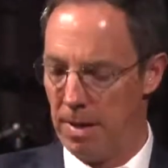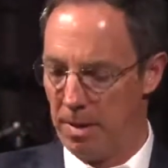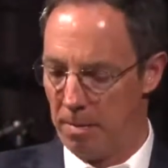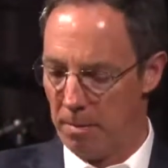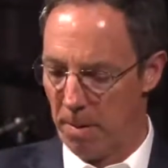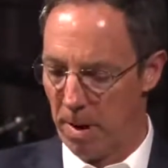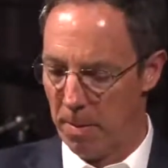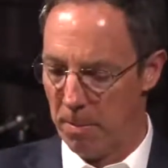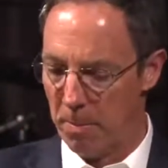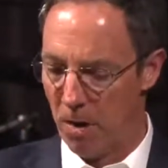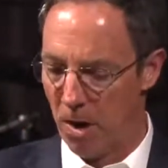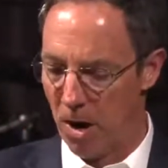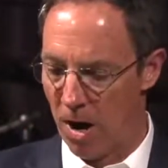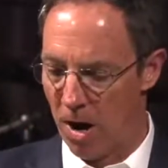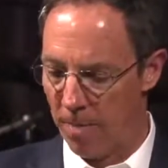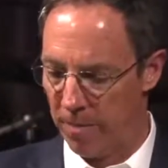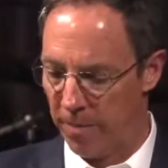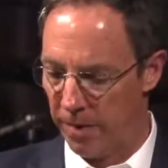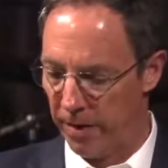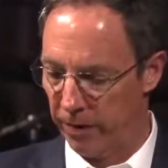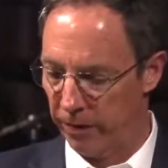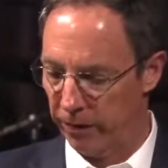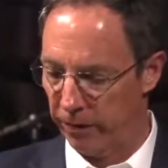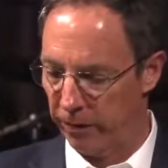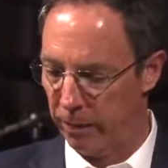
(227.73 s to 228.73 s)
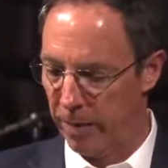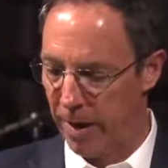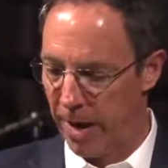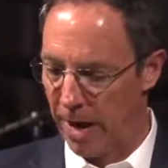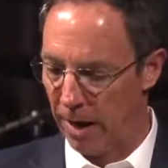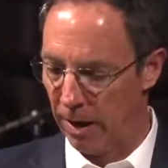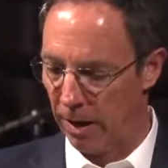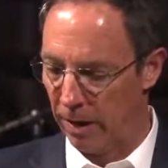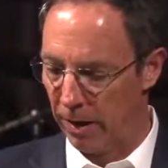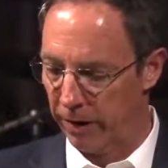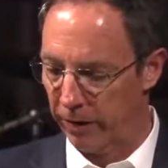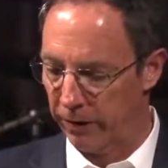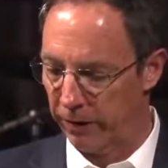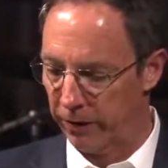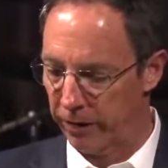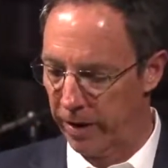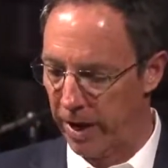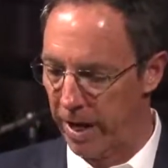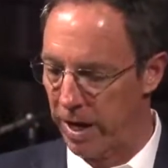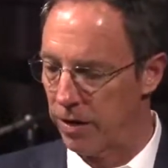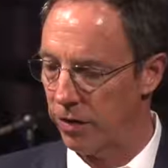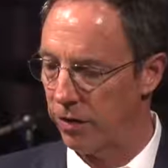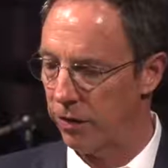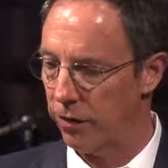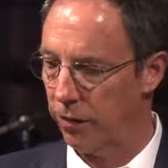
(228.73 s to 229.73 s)
My mom is battling
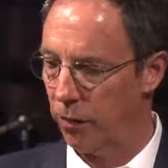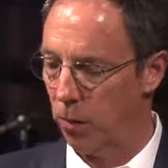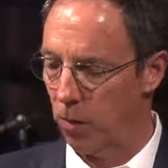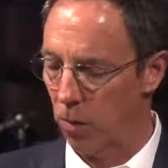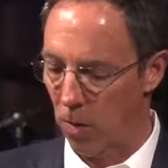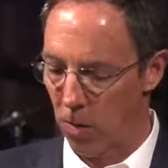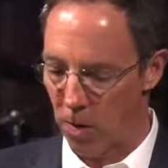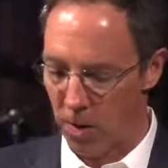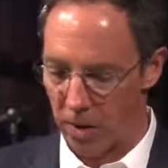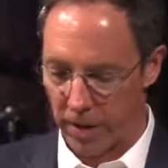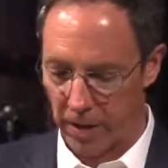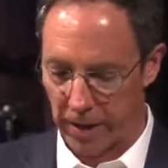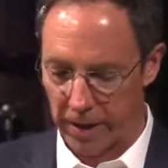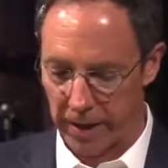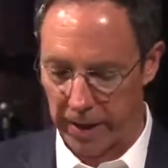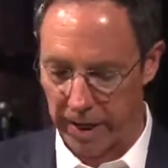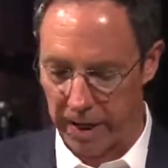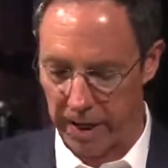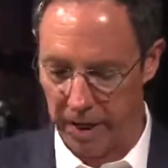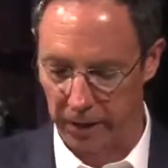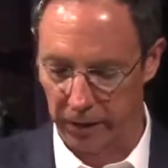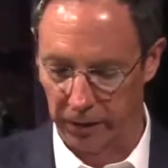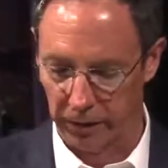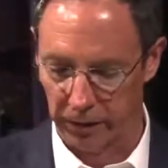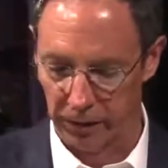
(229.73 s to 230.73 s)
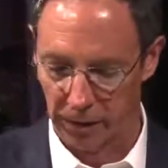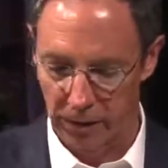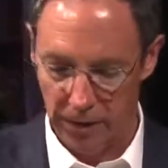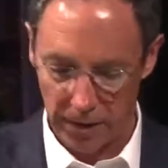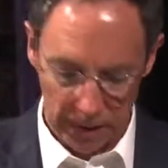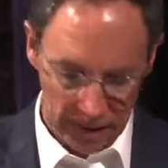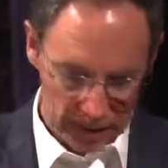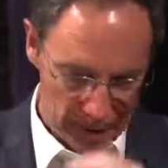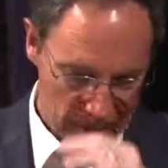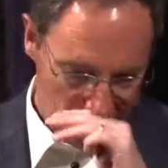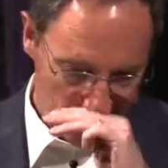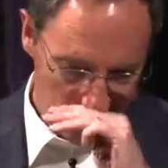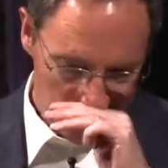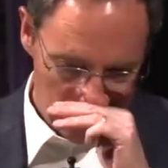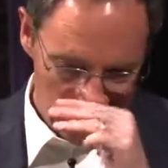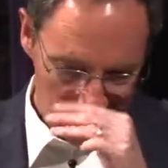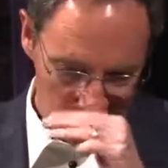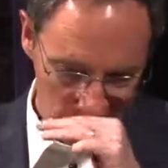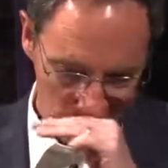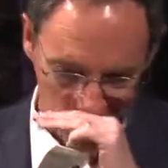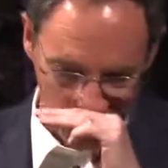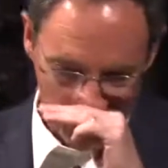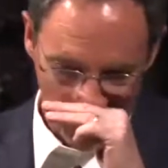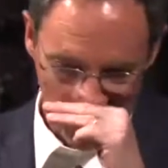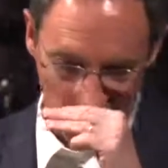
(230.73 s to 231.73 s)
stage four cancer,
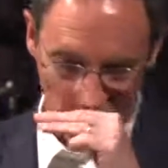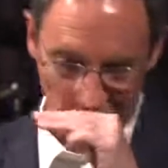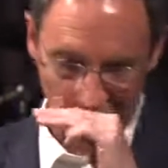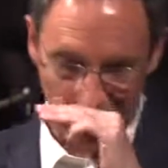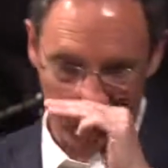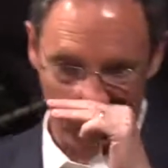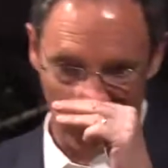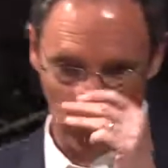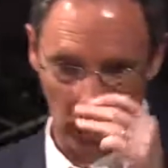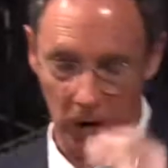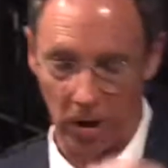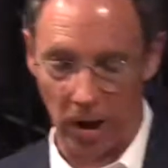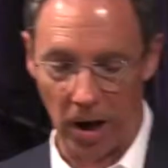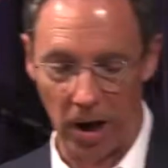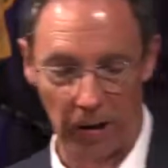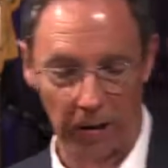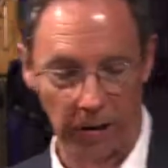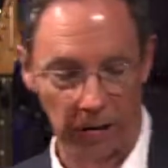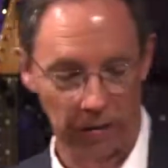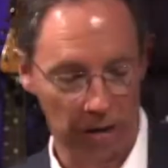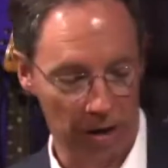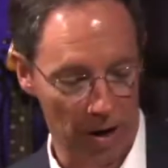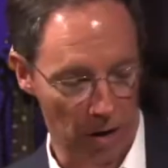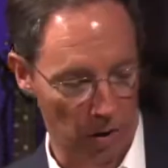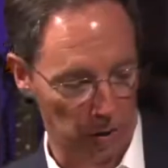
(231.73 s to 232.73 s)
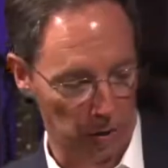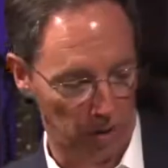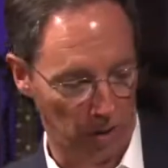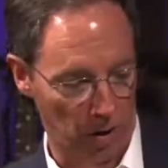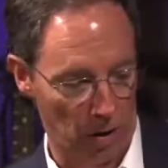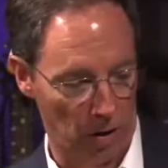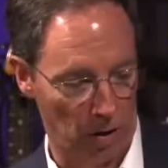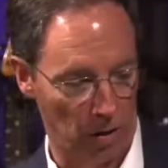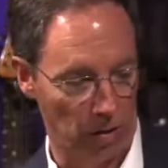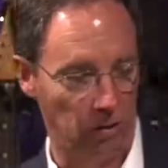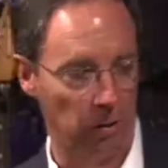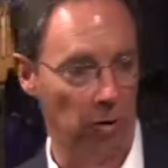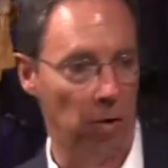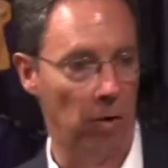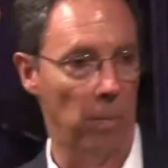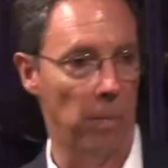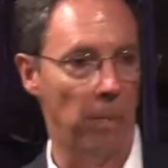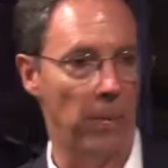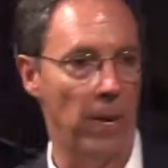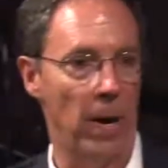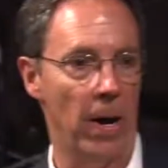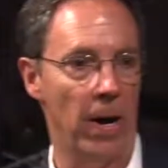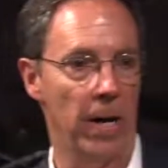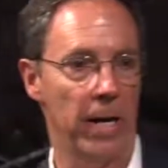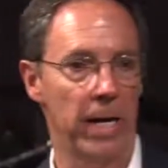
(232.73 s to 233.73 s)
started in her lungs, now it's all over her
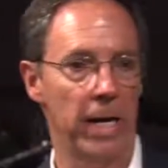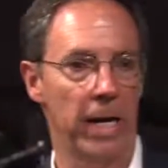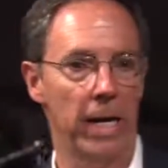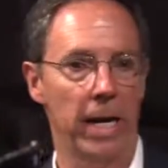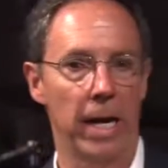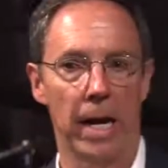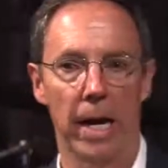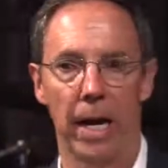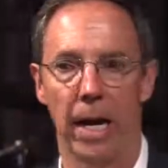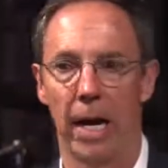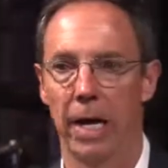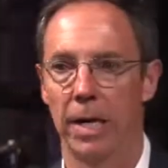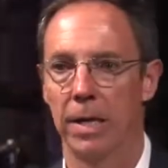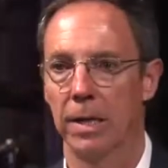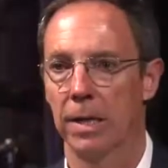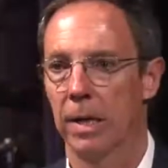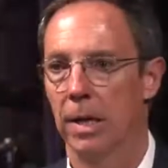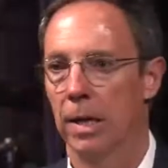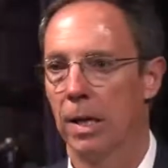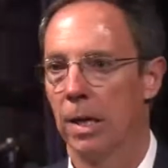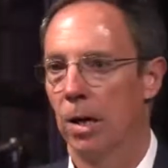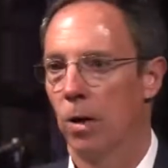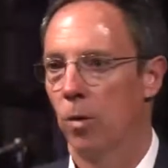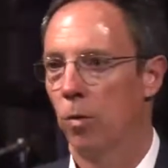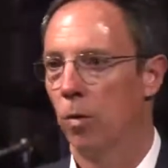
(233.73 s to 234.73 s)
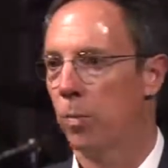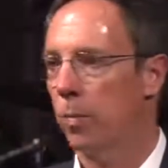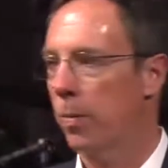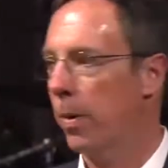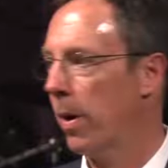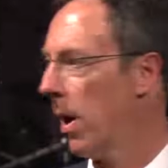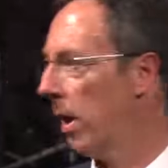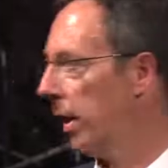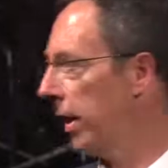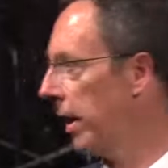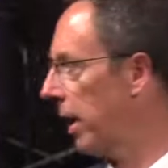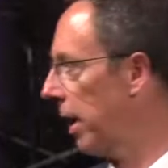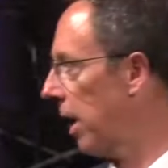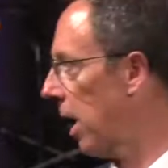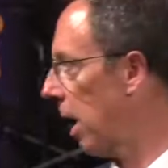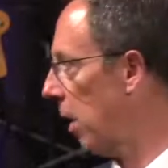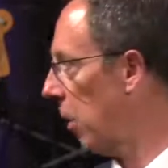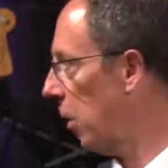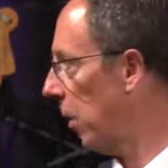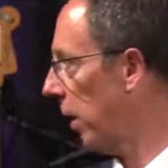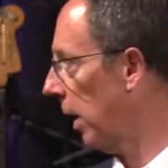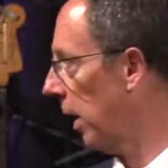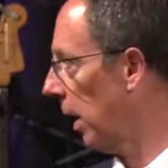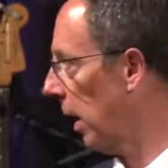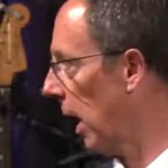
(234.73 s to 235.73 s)
body. And Rupali and I
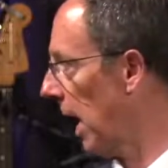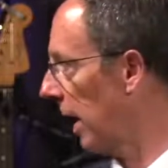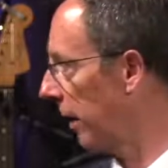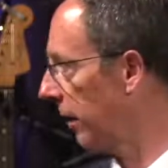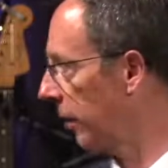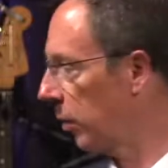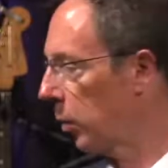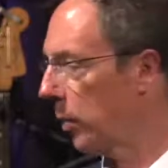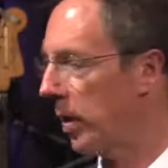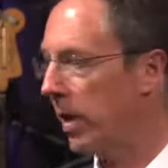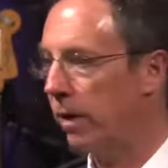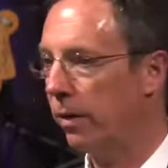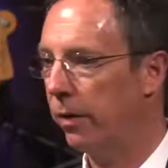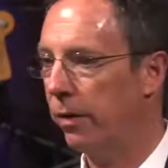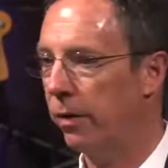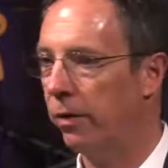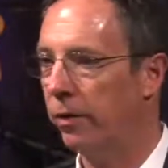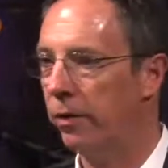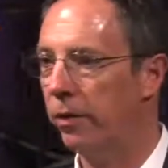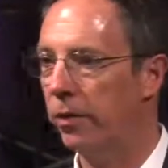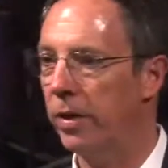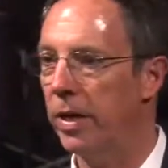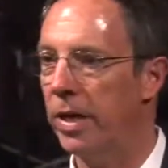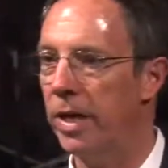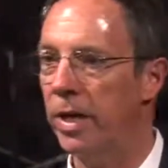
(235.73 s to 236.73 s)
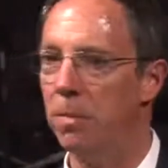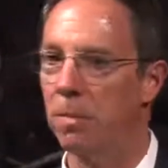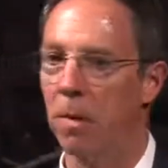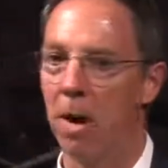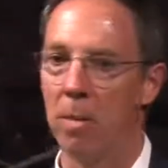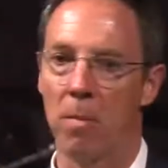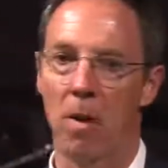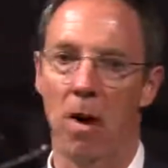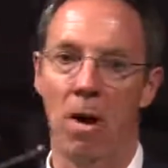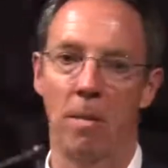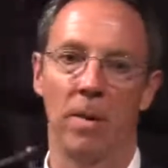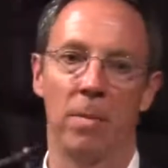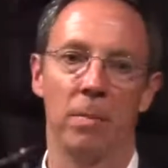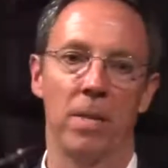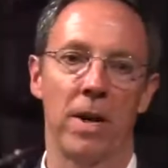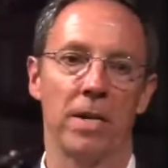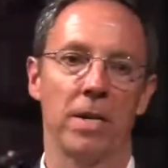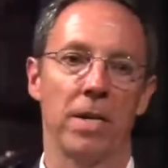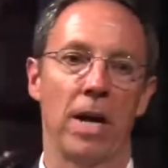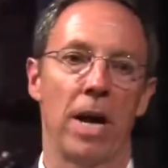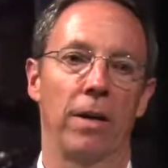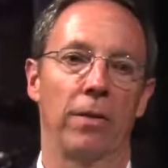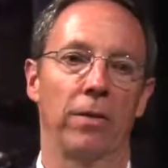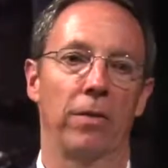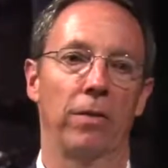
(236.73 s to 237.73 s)
went last week to see my mom and my
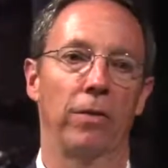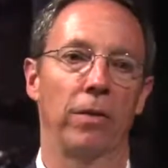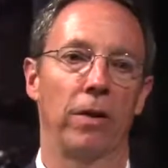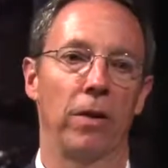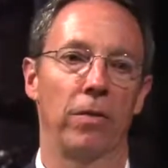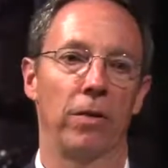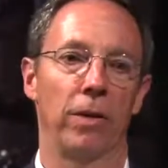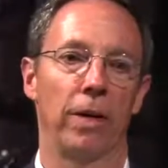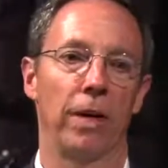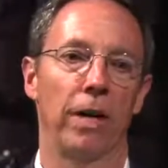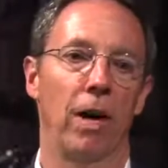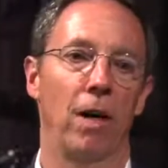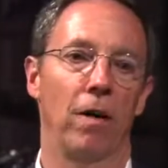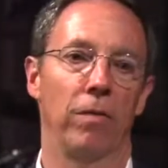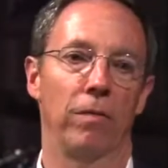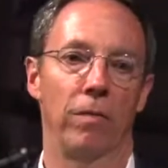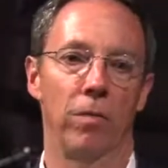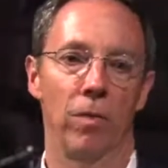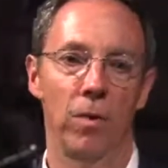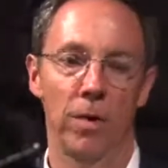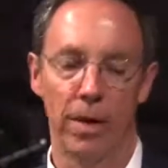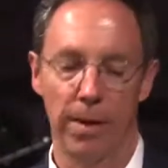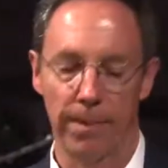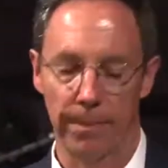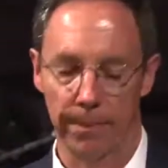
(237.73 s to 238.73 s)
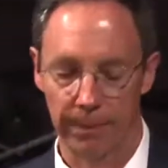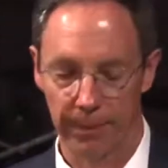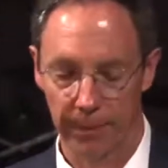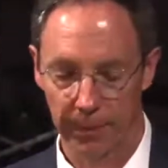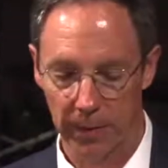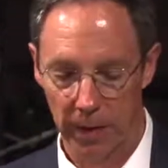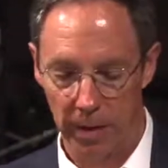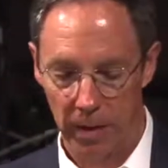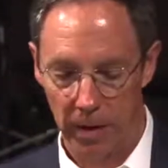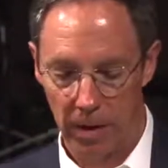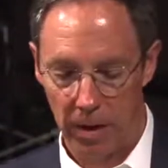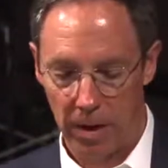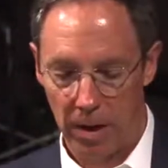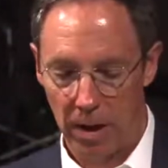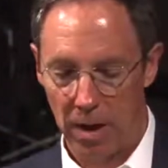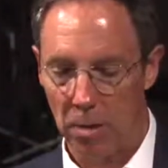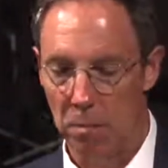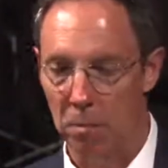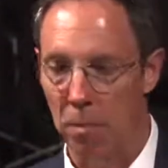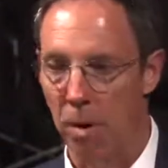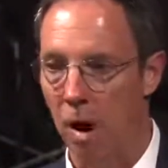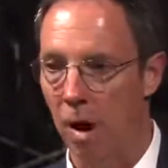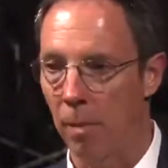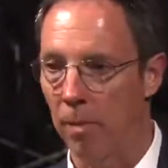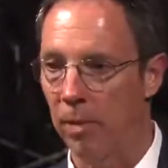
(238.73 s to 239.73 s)
dad in Southern California.
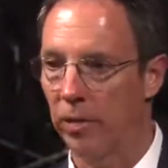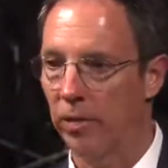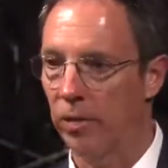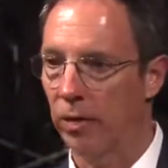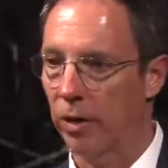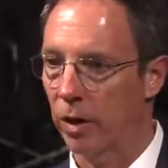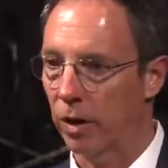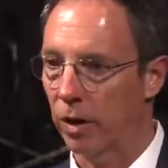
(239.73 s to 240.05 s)
Mom is in a